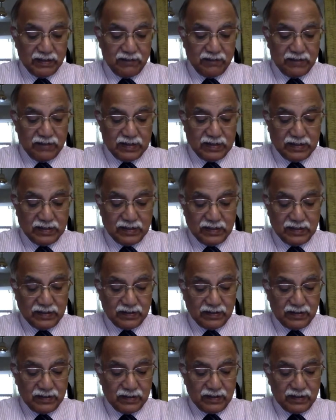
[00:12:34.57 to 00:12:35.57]
where it
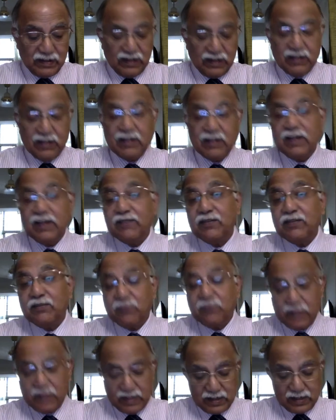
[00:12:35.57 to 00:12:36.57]
says in
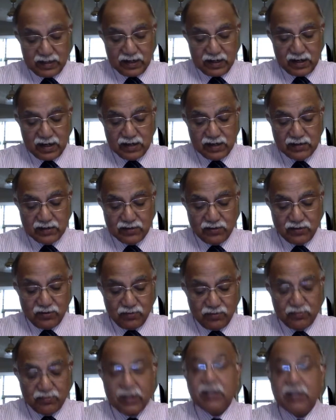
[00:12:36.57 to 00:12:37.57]
11:1, cast
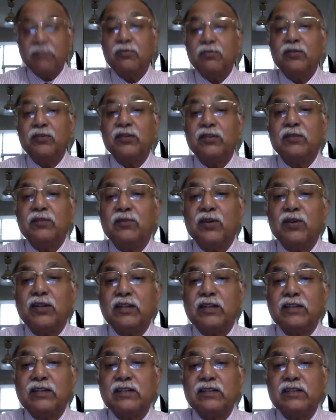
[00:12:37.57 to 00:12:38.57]
your bread upon the
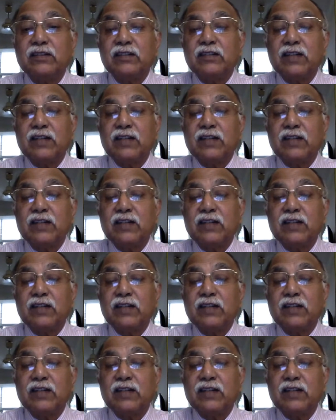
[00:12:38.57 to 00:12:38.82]
waters.